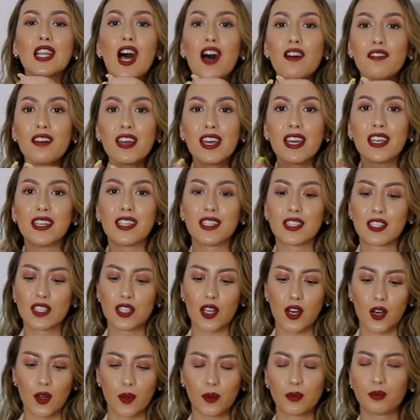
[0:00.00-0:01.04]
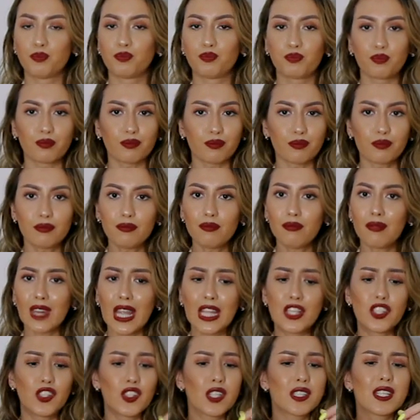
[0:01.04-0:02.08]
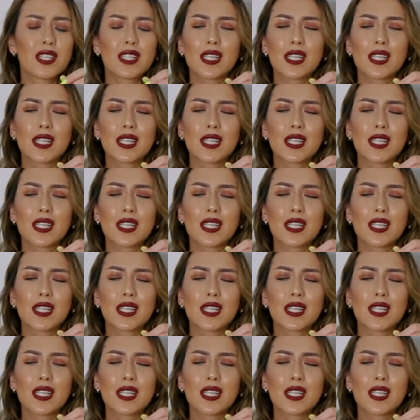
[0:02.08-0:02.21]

love it. So just